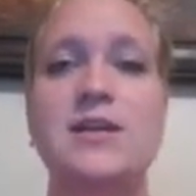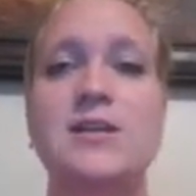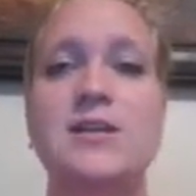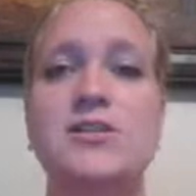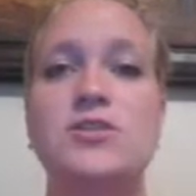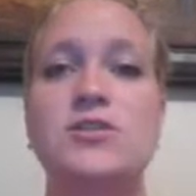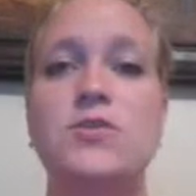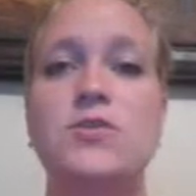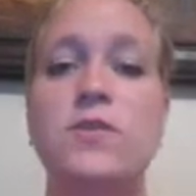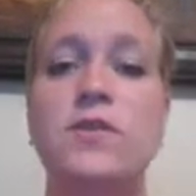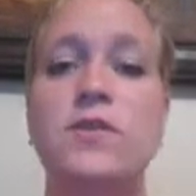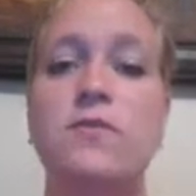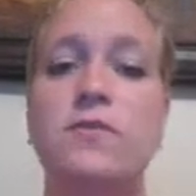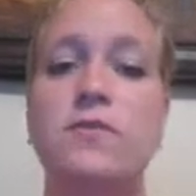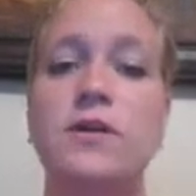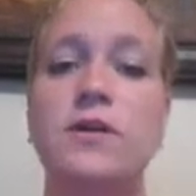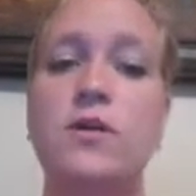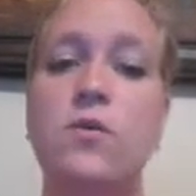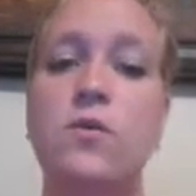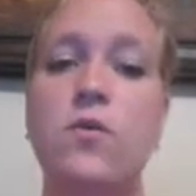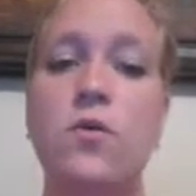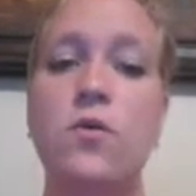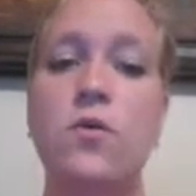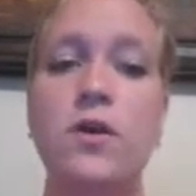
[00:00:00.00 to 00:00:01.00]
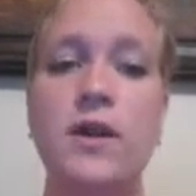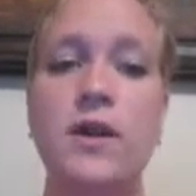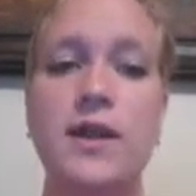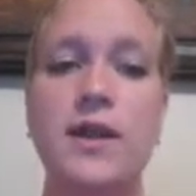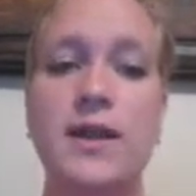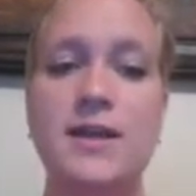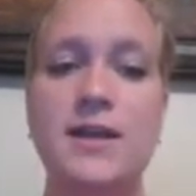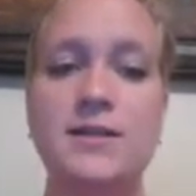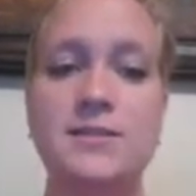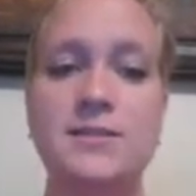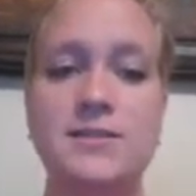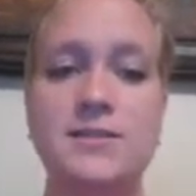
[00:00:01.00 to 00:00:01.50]
So the
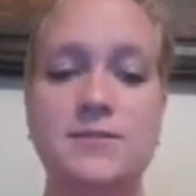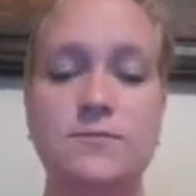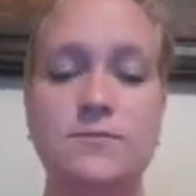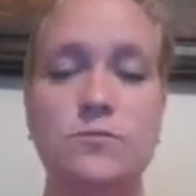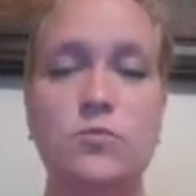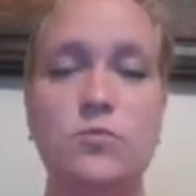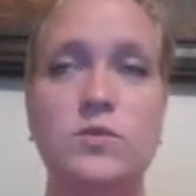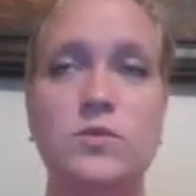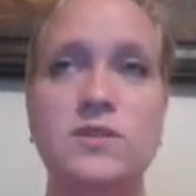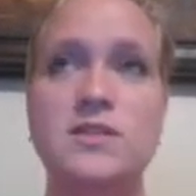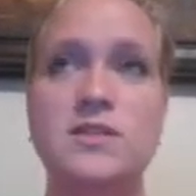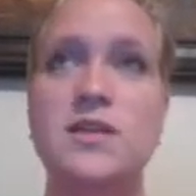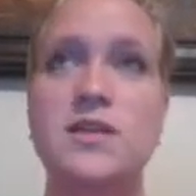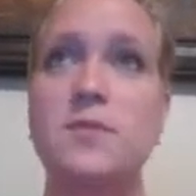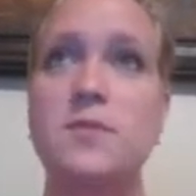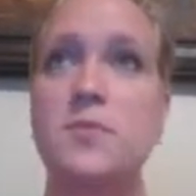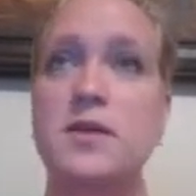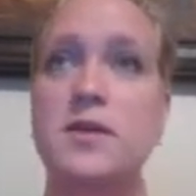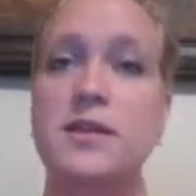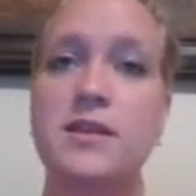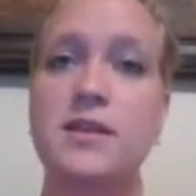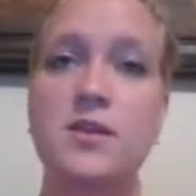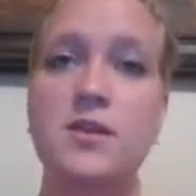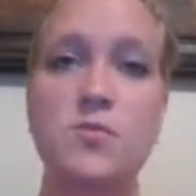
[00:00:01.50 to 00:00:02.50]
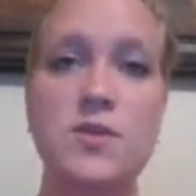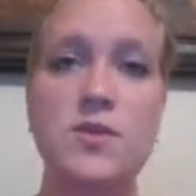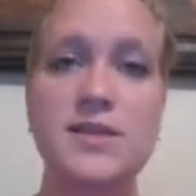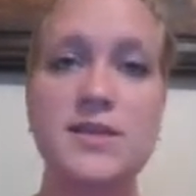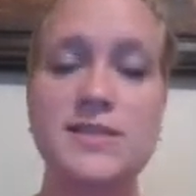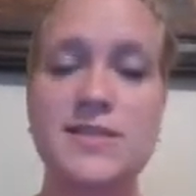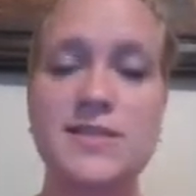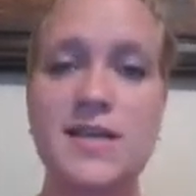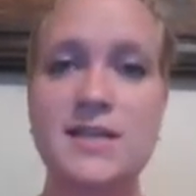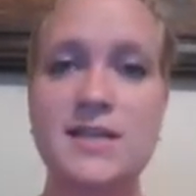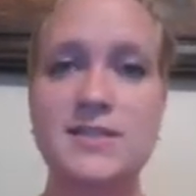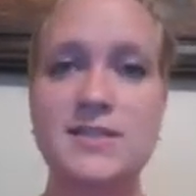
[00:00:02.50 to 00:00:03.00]
recordings will typically be
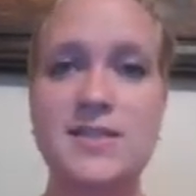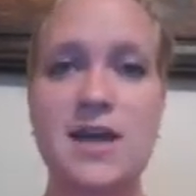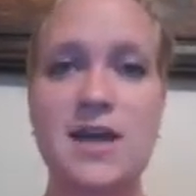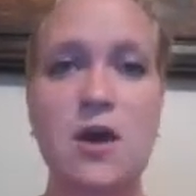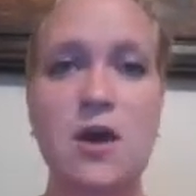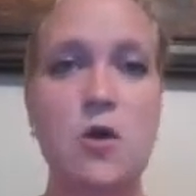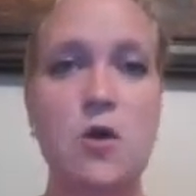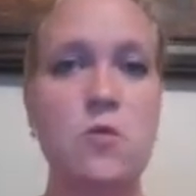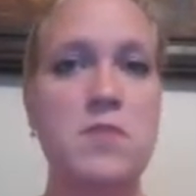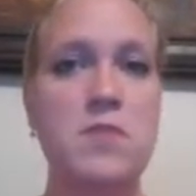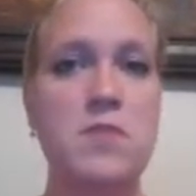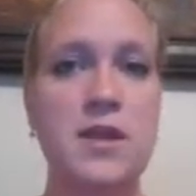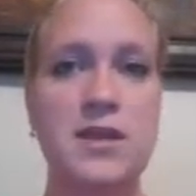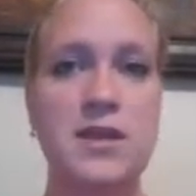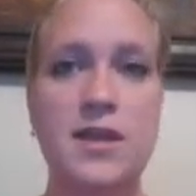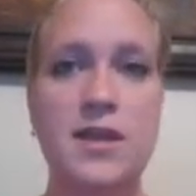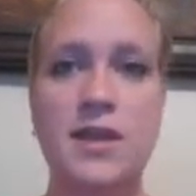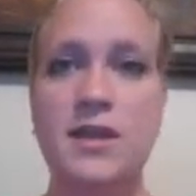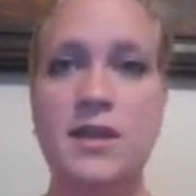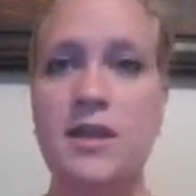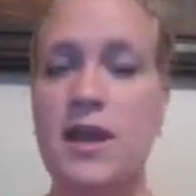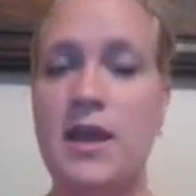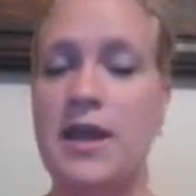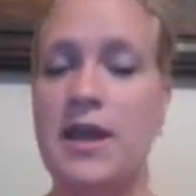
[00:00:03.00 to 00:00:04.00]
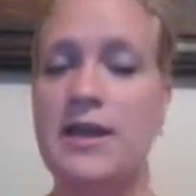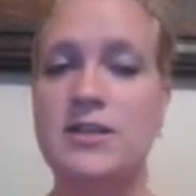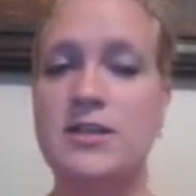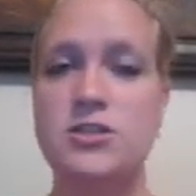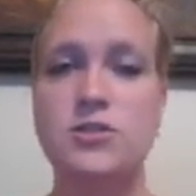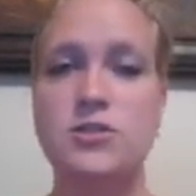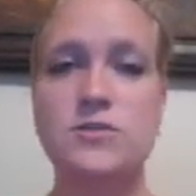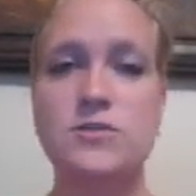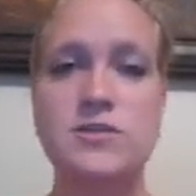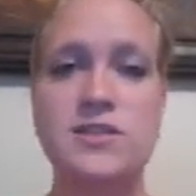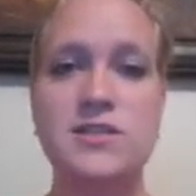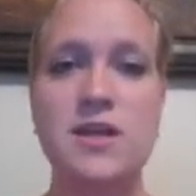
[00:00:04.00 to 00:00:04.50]
sent out Monday night,
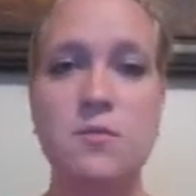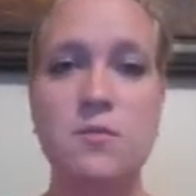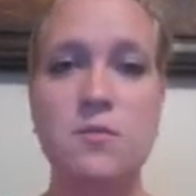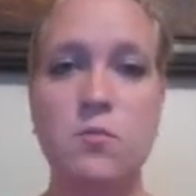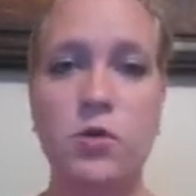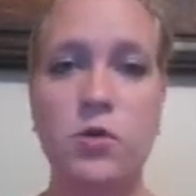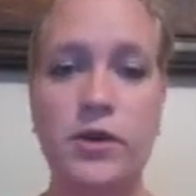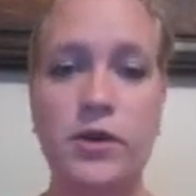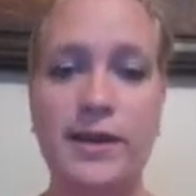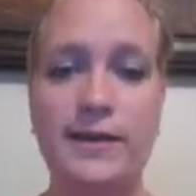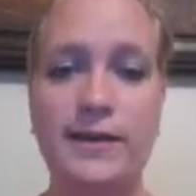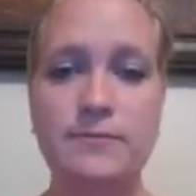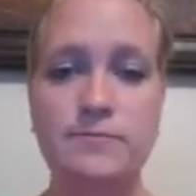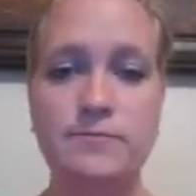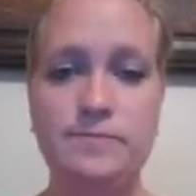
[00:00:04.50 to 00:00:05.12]
Tuesday morning,